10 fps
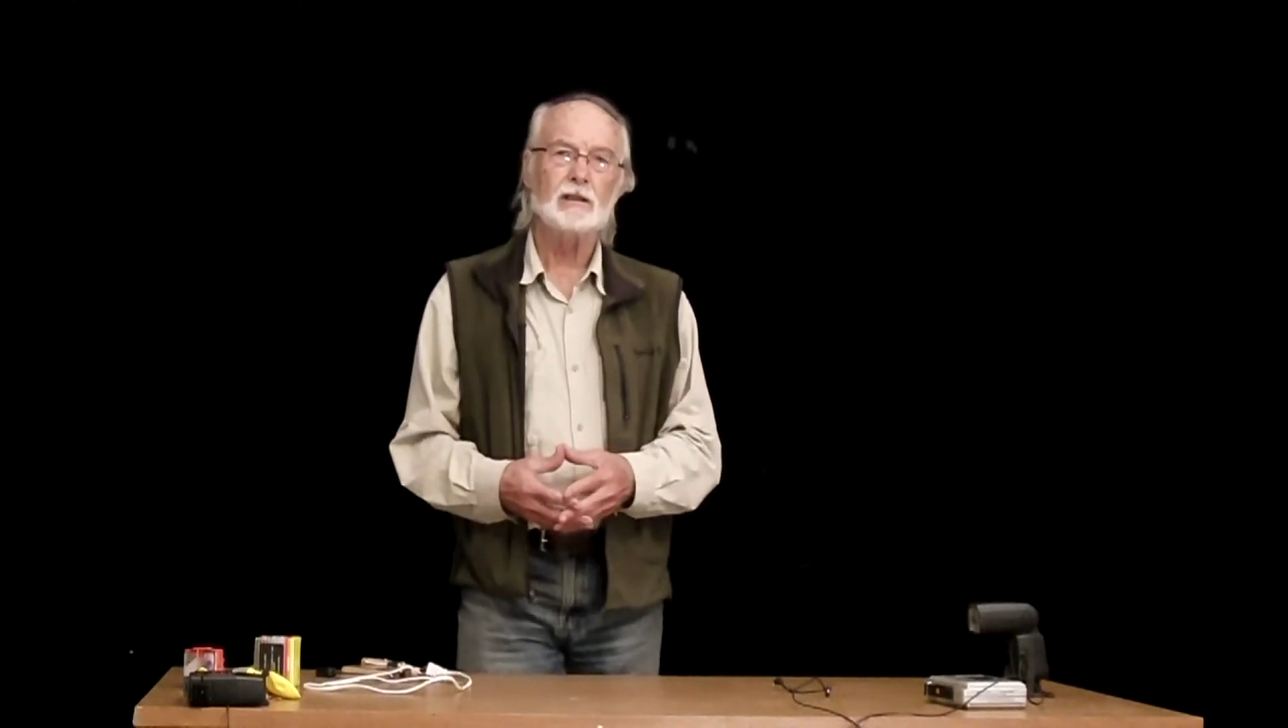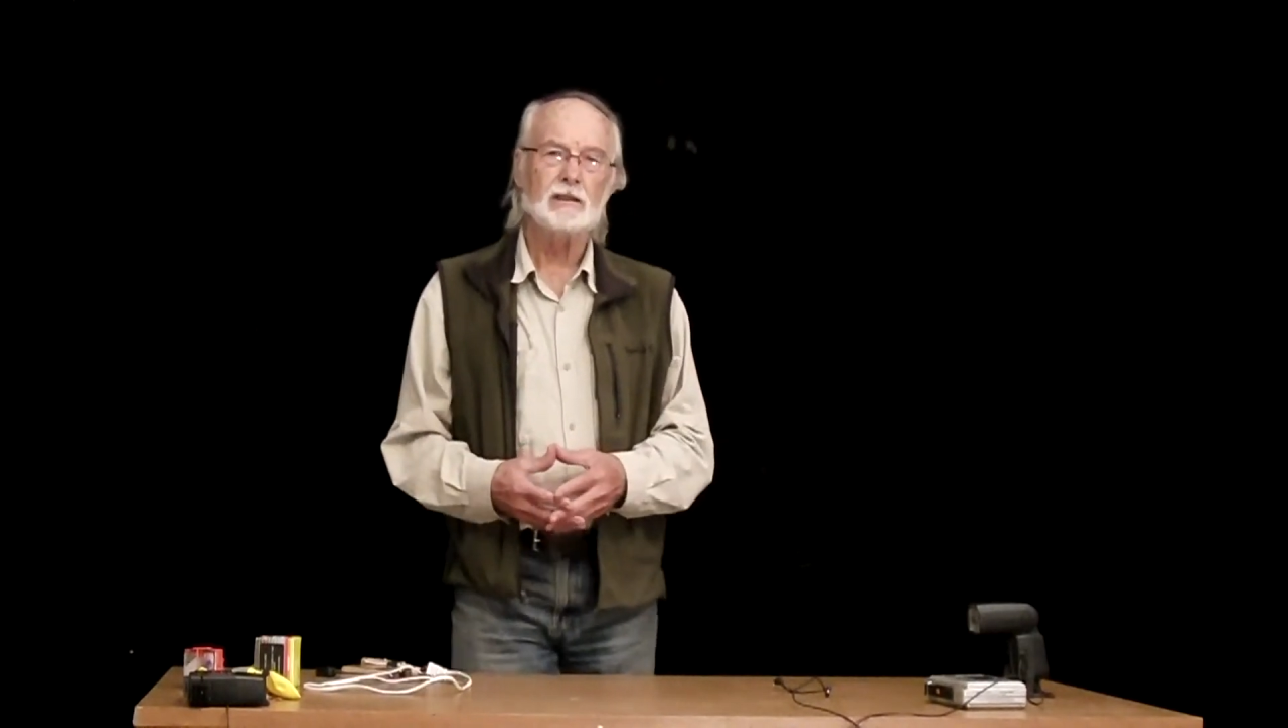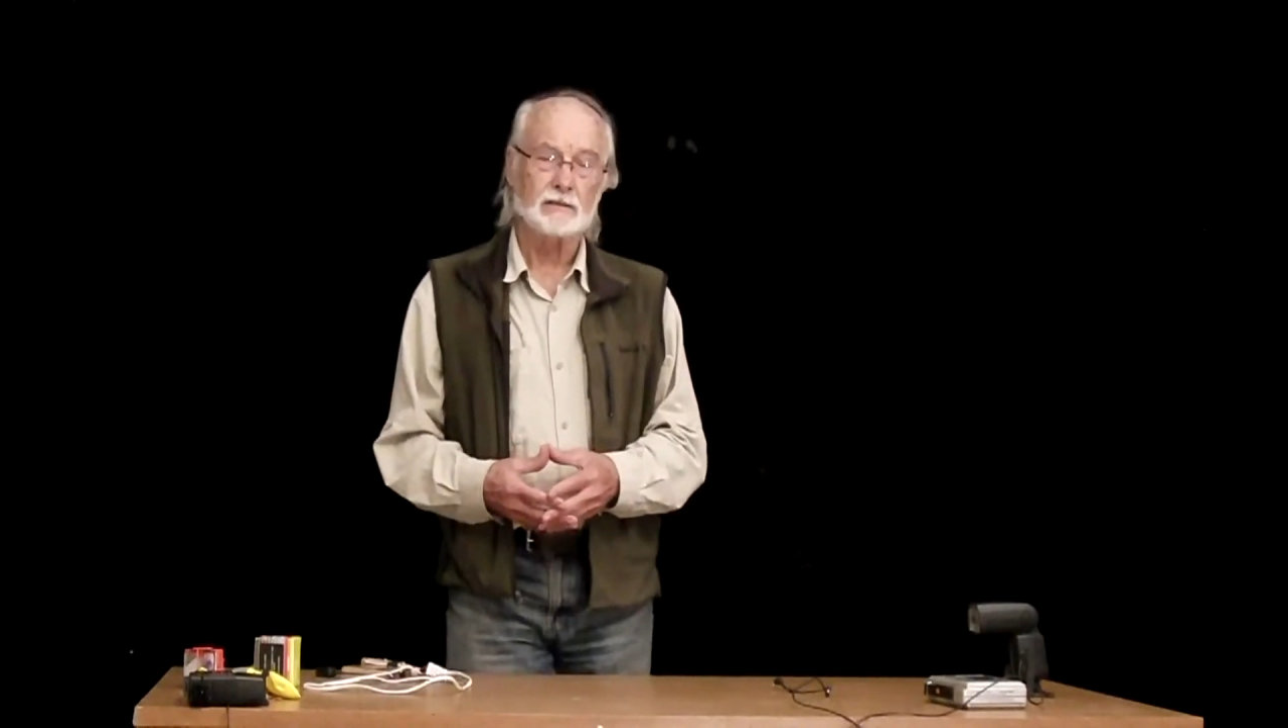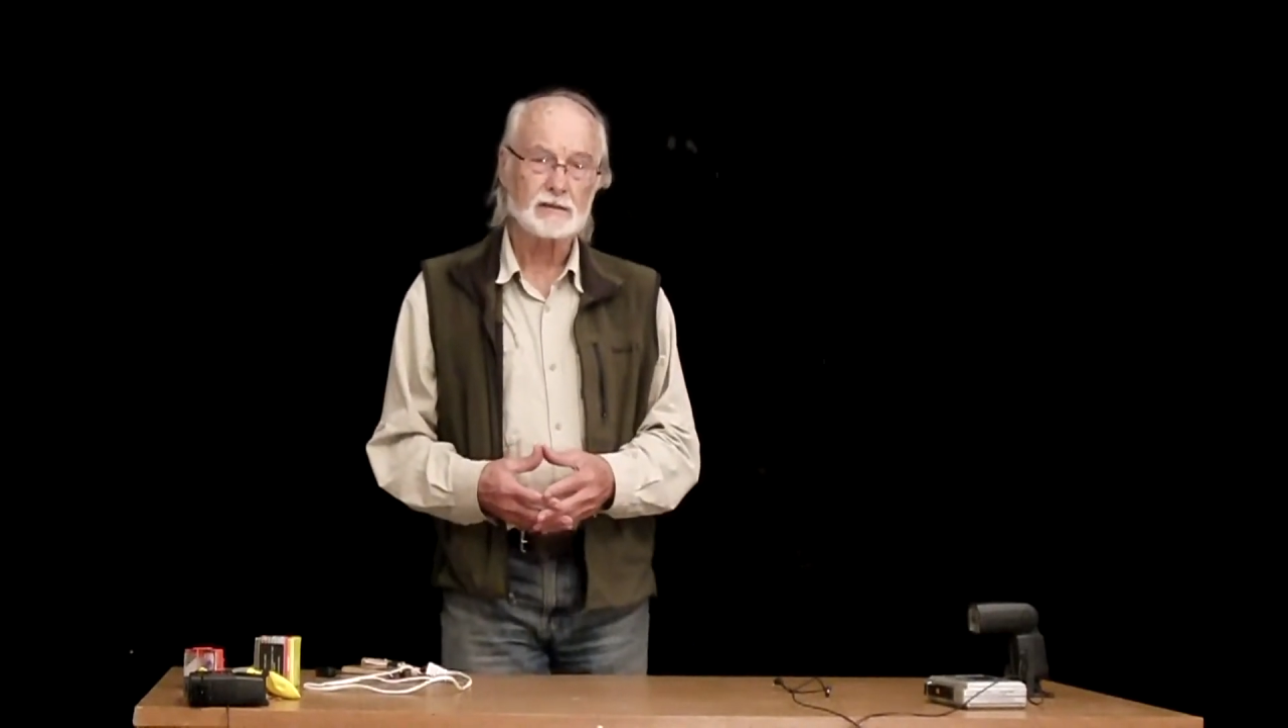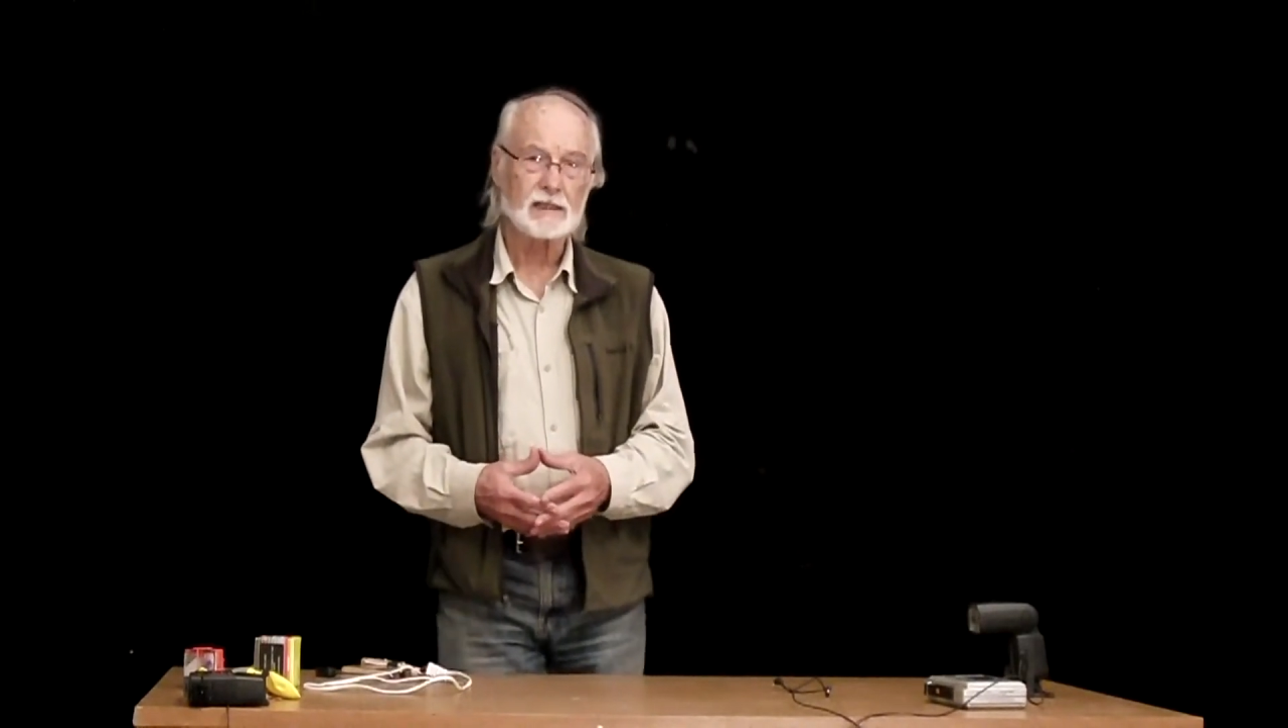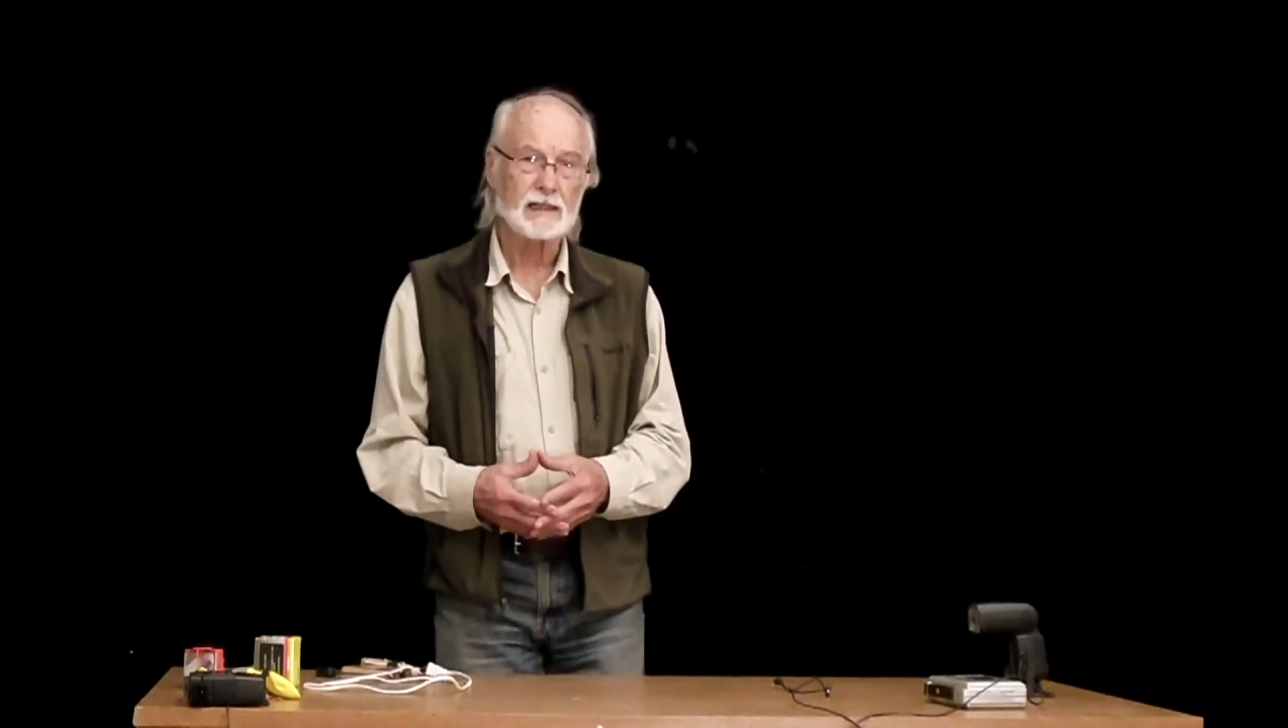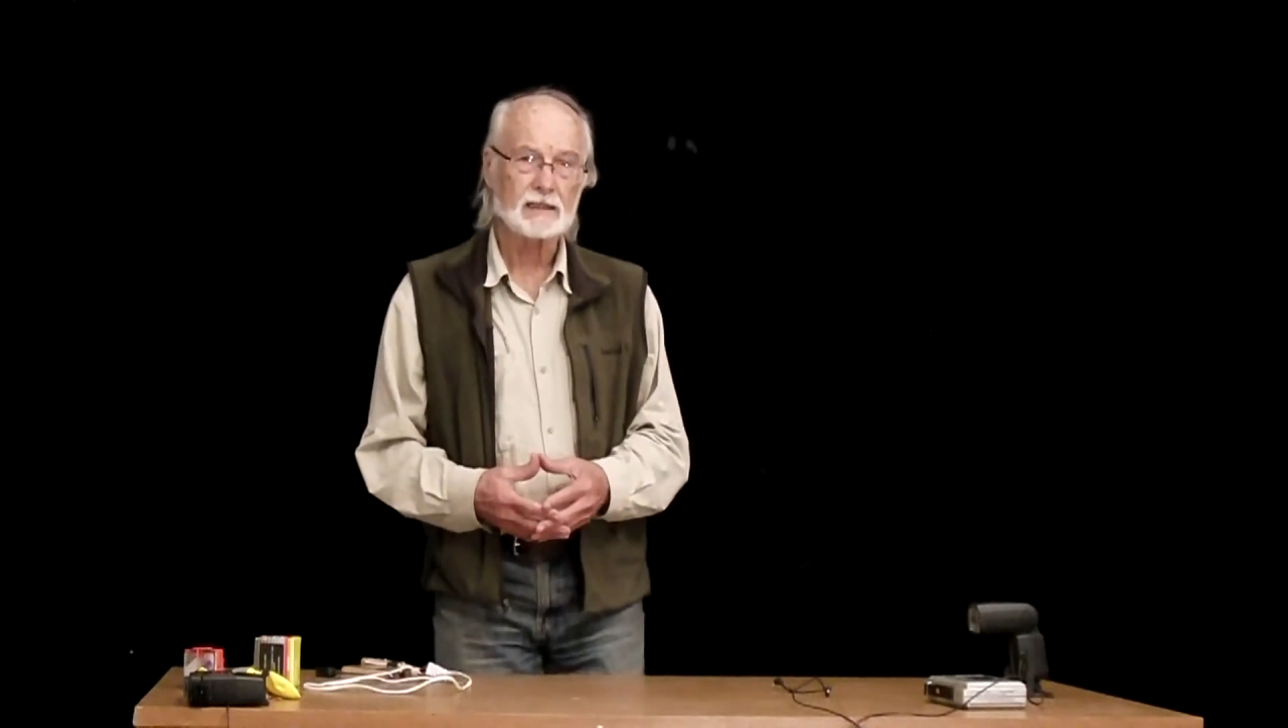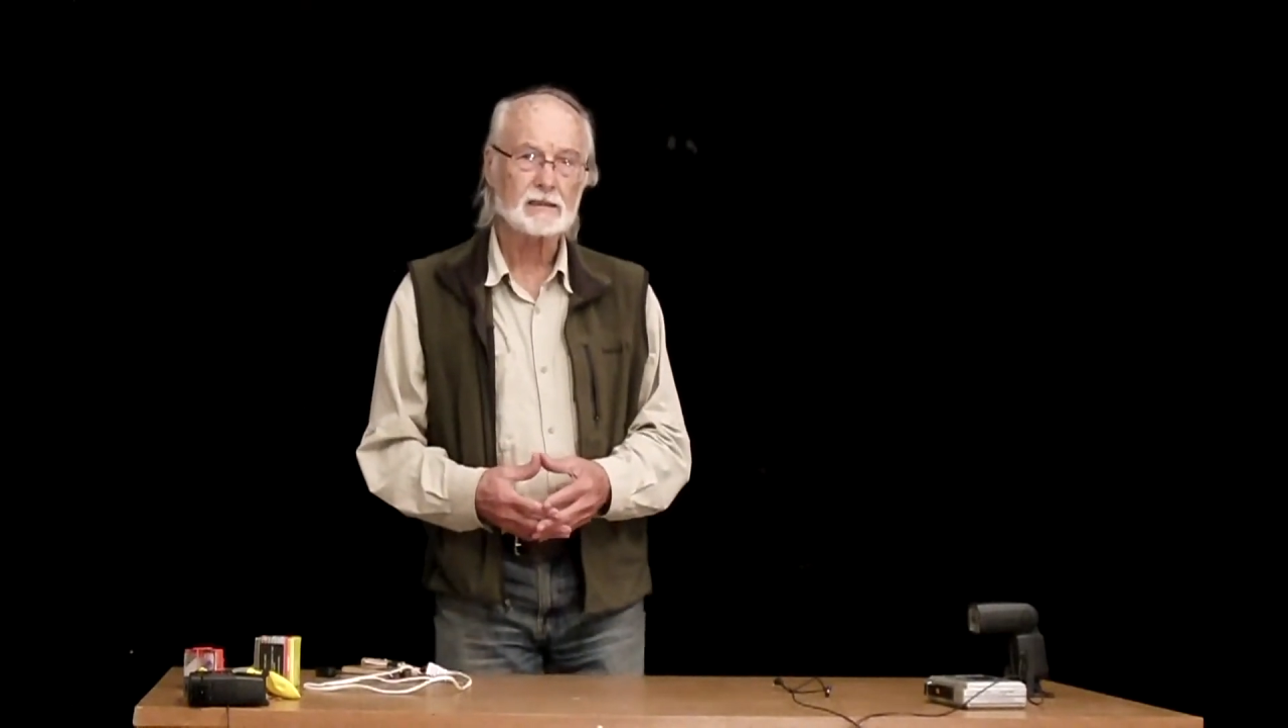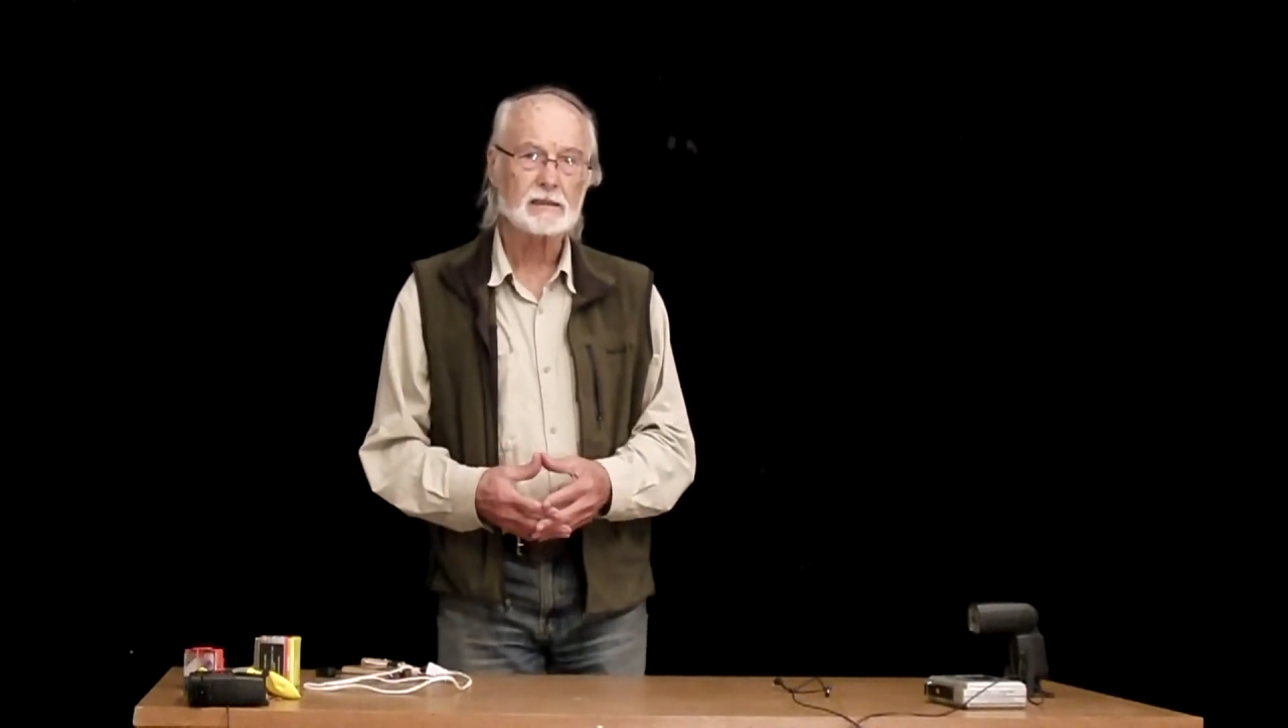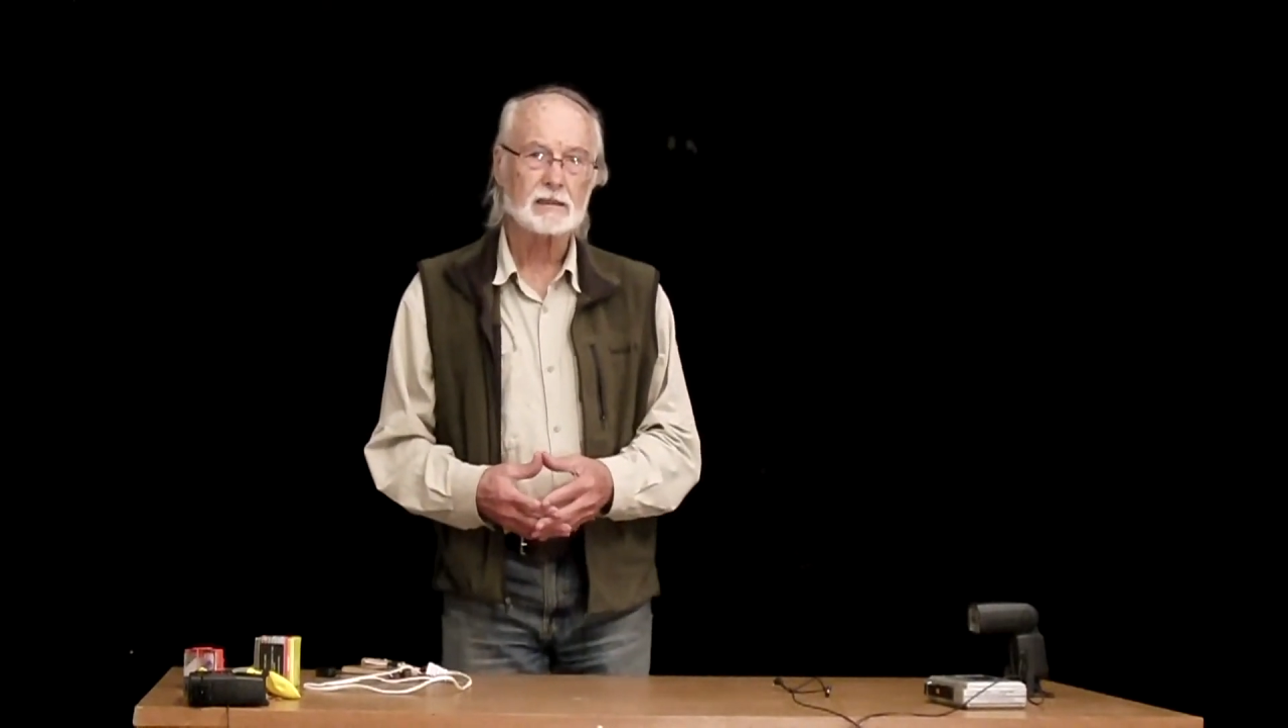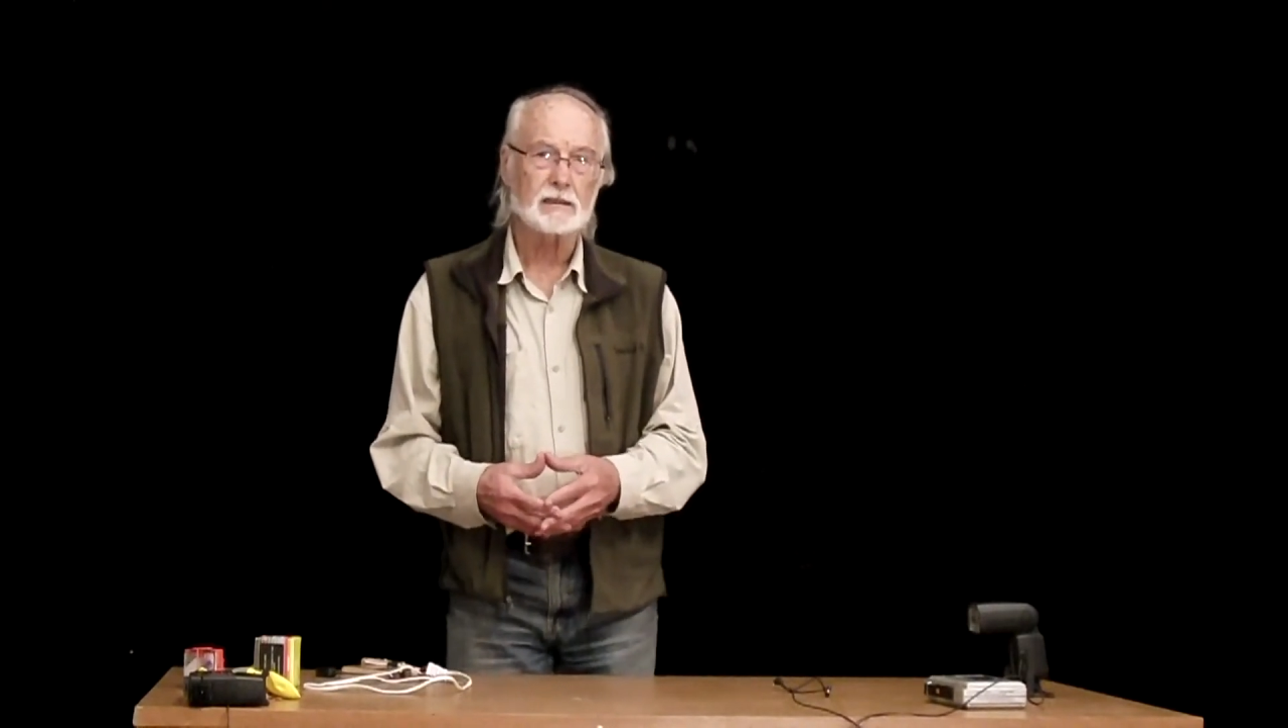of science,